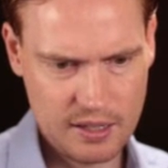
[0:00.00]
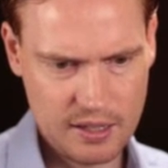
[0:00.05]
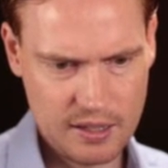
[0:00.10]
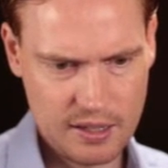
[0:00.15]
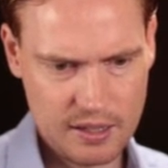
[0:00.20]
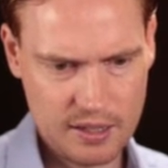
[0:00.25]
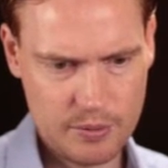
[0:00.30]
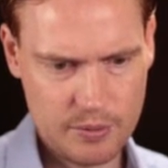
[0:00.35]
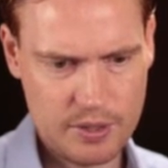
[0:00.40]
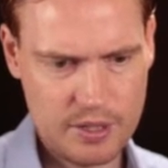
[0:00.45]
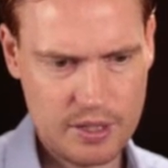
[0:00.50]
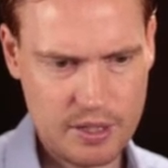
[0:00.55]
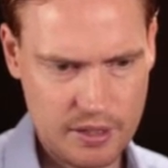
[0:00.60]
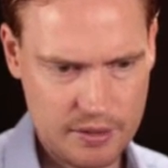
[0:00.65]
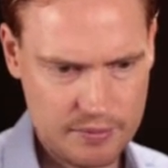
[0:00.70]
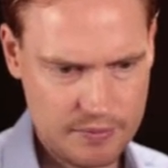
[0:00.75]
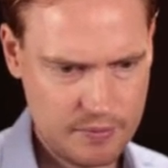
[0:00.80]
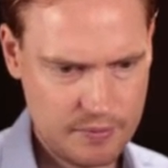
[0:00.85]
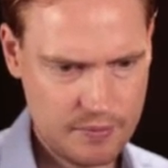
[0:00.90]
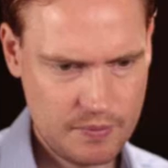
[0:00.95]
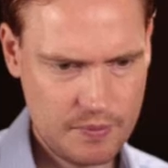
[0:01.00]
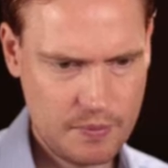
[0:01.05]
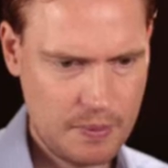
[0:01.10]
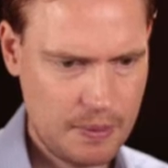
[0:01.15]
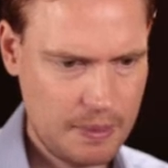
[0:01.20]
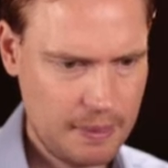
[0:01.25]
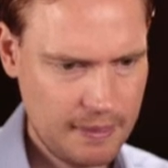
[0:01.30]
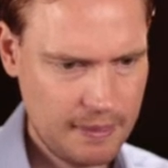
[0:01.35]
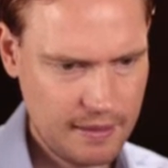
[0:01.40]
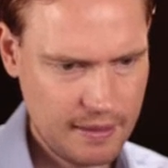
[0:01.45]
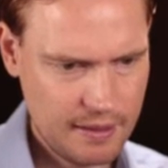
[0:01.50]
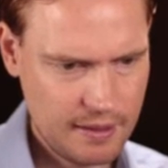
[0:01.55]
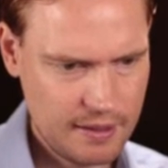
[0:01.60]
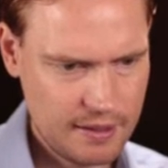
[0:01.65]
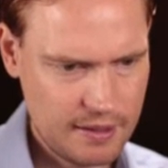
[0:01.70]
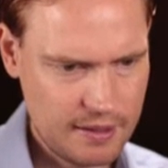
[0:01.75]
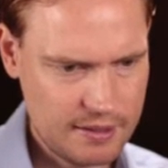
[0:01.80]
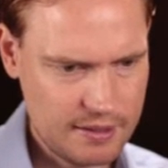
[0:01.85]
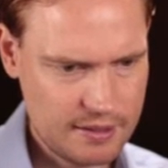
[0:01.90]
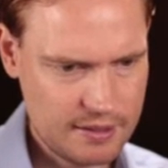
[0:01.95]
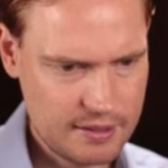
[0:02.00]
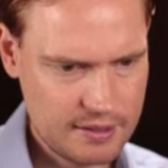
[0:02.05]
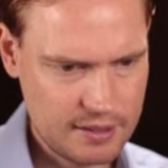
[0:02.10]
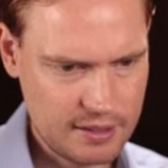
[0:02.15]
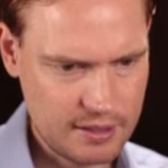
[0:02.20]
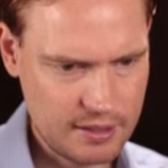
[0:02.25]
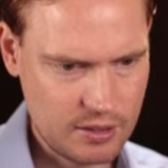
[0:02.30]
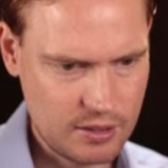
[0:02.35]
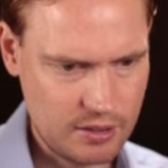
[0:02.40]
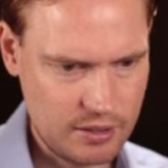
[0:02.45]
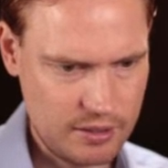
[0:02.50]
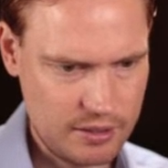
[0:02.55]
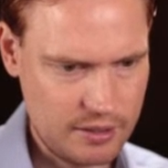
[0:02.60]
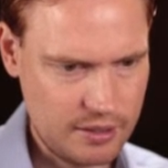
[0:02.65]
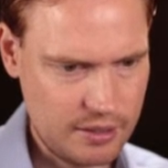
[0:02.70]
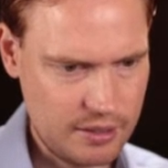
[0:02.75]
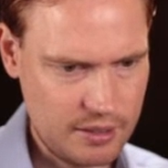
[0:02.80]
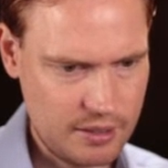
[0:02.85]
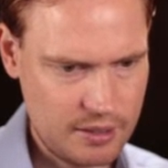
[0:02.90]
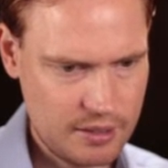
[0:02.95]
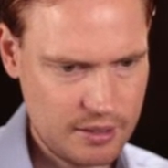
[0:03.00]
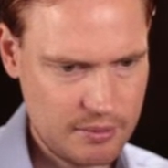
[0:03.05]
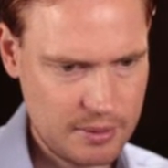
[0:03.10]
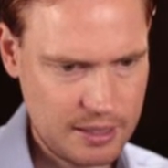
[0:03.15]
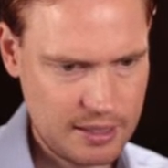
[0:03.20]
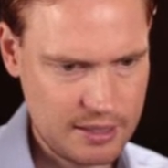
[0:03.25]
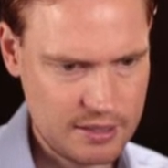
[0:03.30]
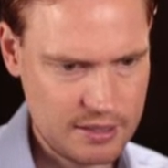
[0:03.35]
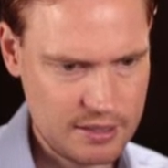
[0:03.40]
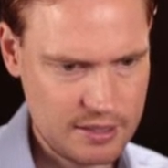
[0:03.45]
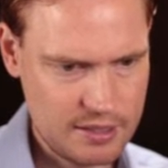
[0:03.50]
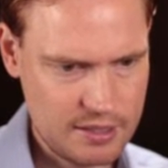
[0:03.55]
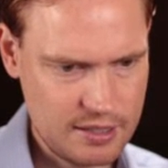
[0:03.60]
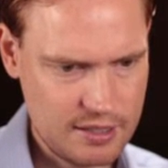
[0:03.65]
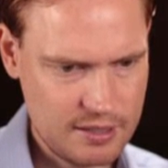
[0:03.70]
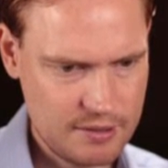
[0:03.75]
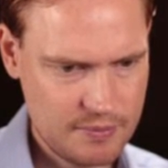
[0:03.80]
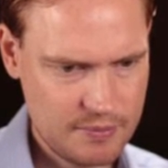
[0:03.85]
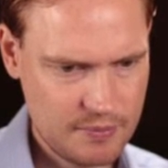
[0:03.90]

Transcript: There we go. And just click on the balance sheet.